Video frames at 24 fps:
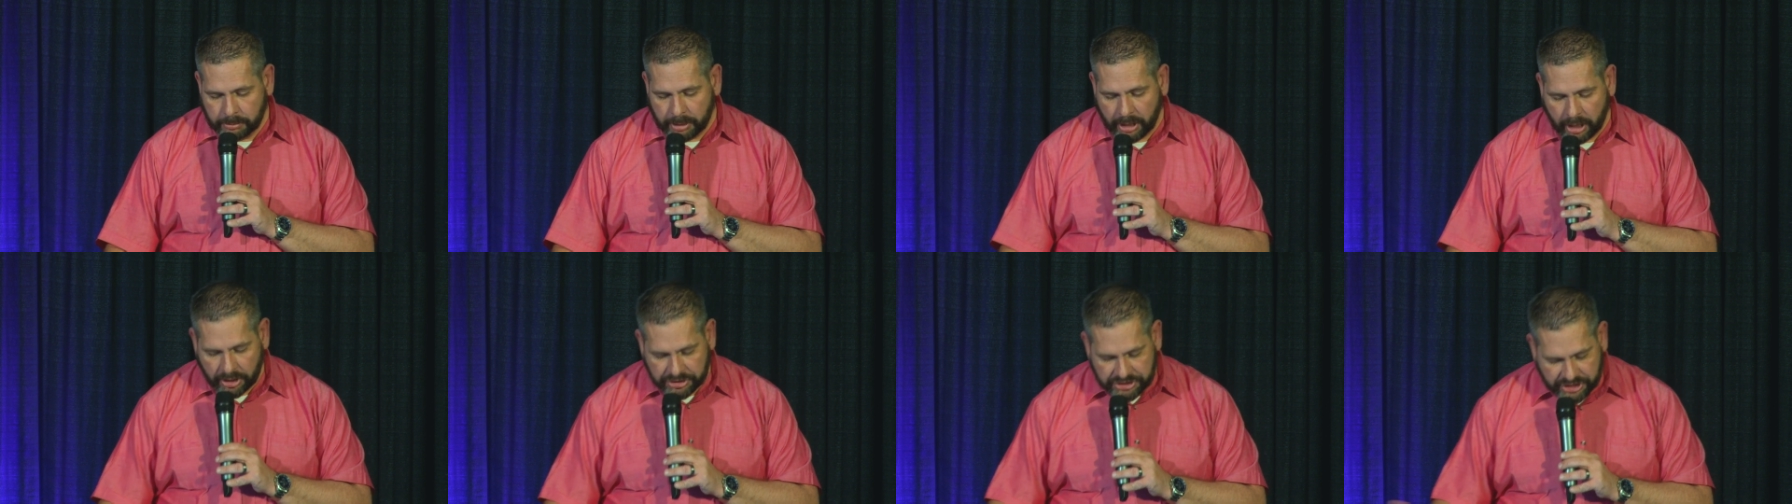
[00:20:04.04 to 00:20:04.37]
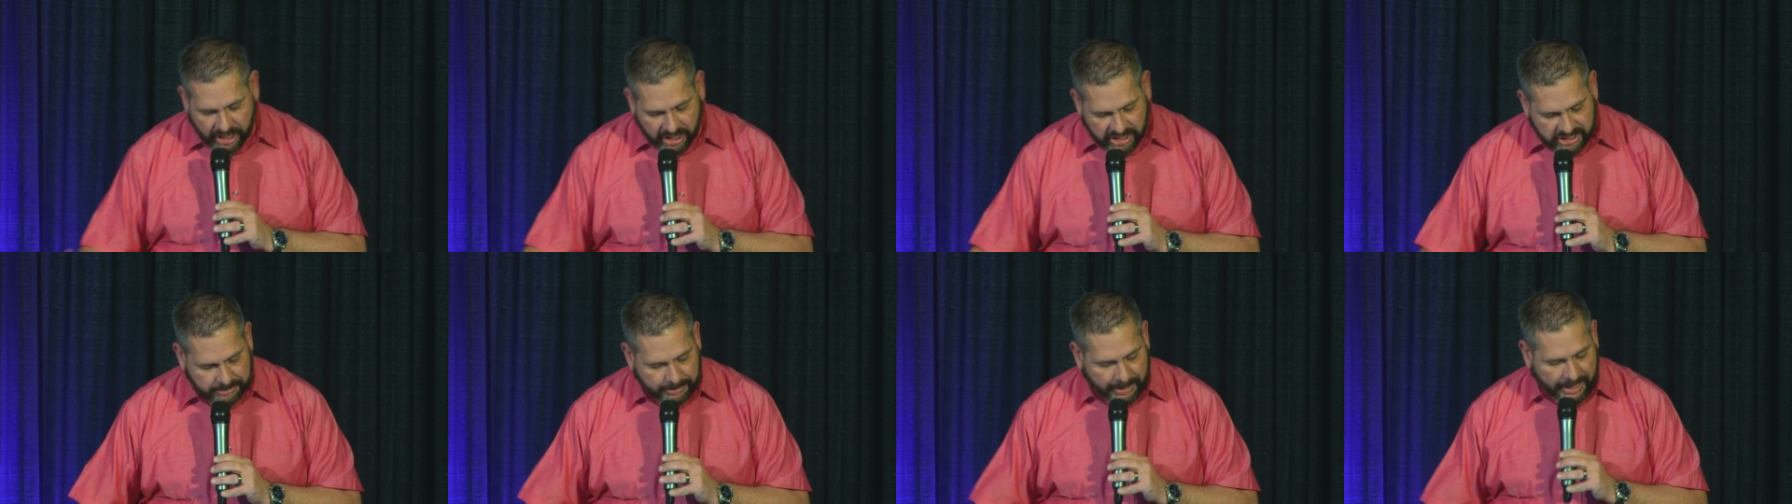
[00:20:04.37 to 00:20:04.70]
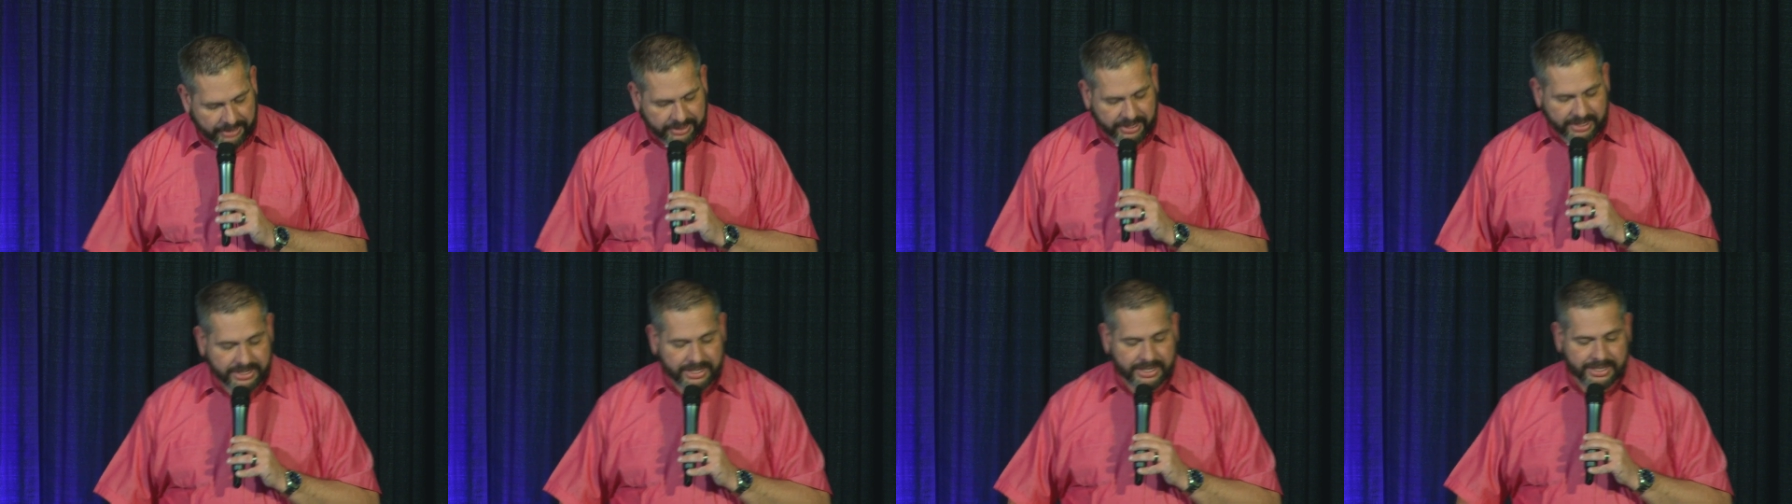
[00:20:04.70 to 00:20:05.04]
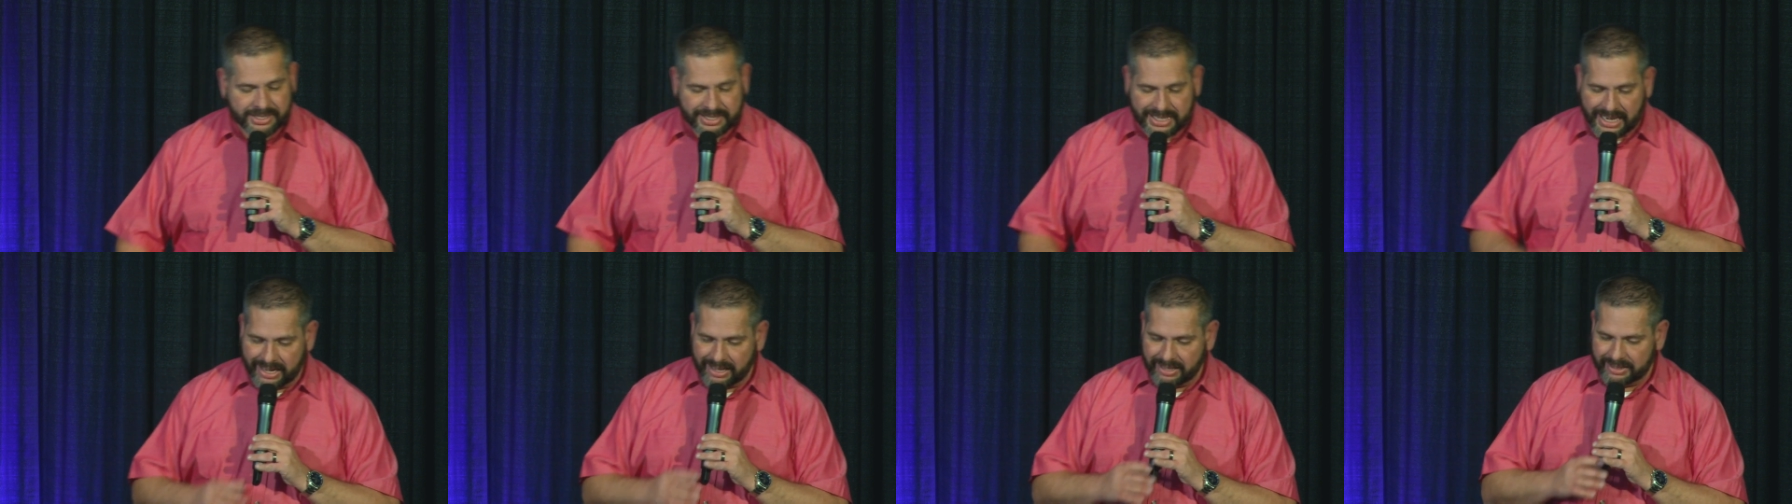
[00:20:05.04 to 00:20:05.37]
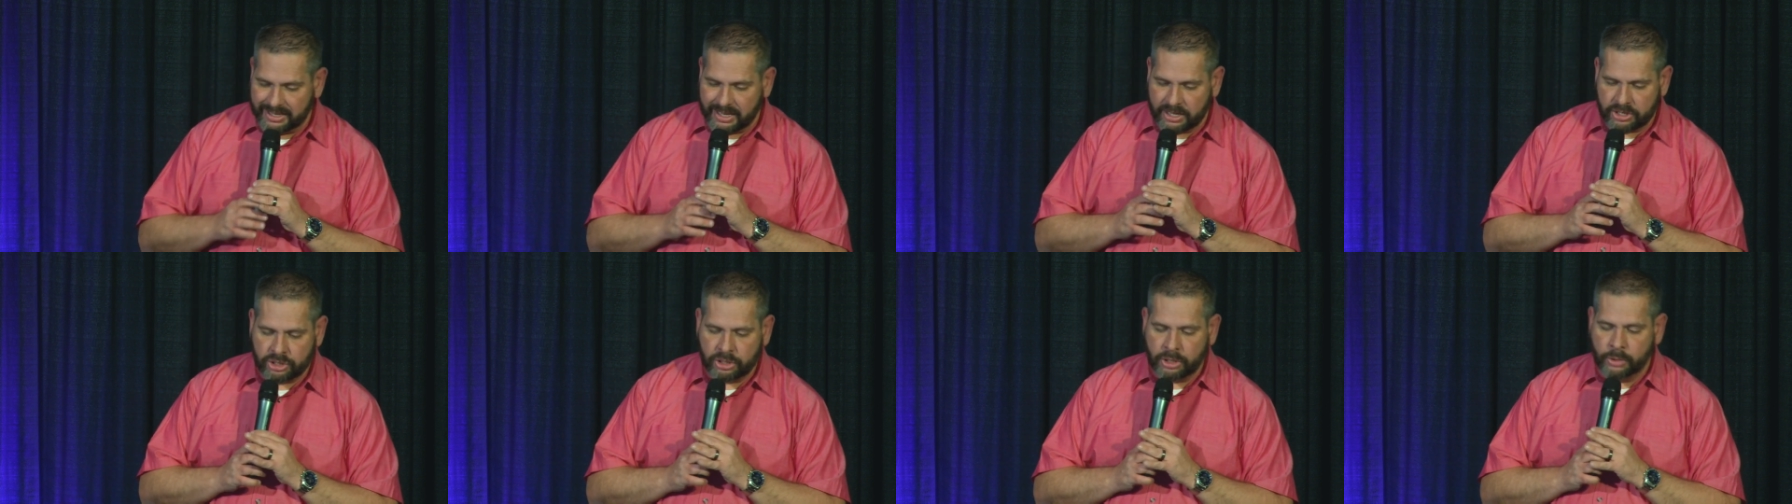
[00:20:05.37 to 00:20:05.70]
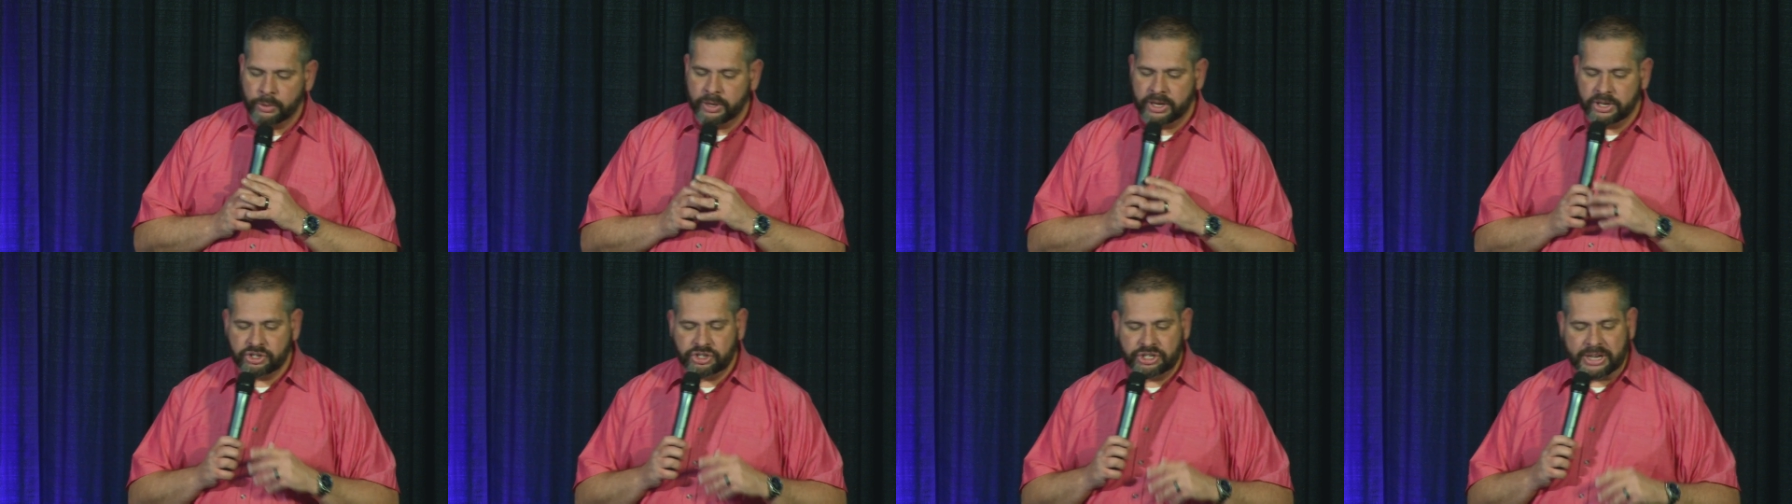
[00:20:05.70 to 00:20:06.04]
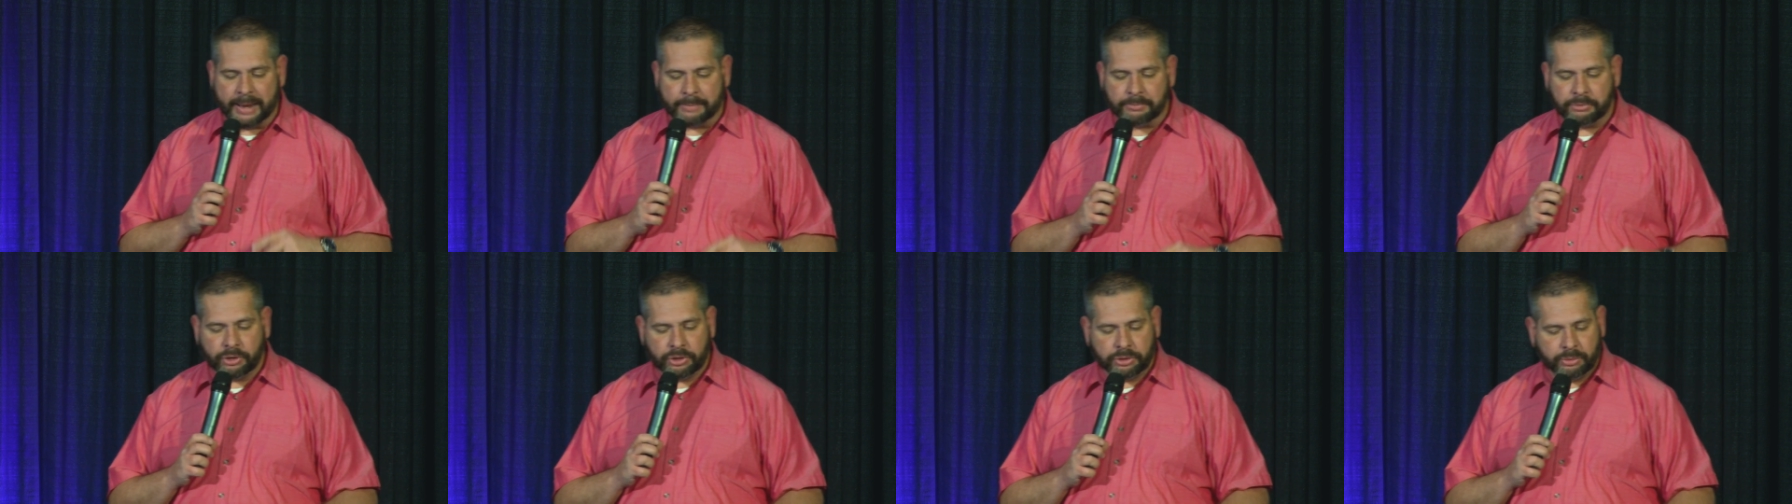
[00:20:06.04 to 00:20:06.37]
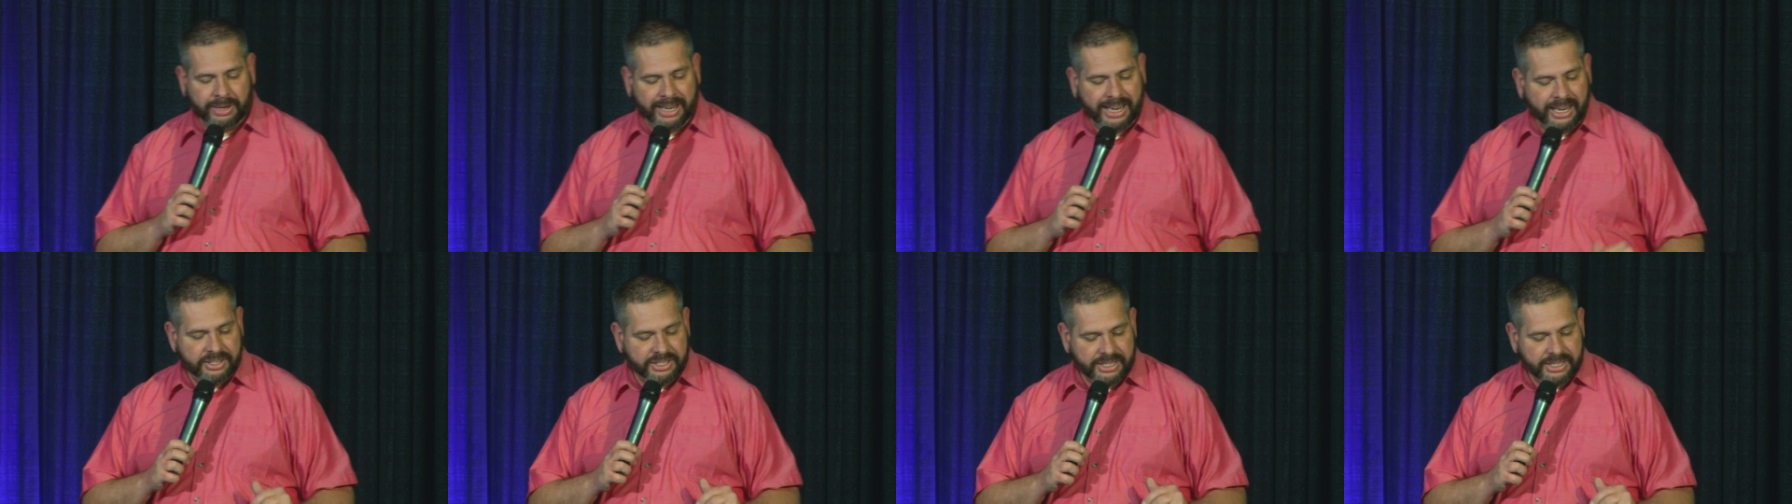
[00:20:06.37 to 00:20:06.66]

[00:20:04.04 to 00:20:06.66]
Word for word: Paul talks about this in Second Thessalonians chapter 3.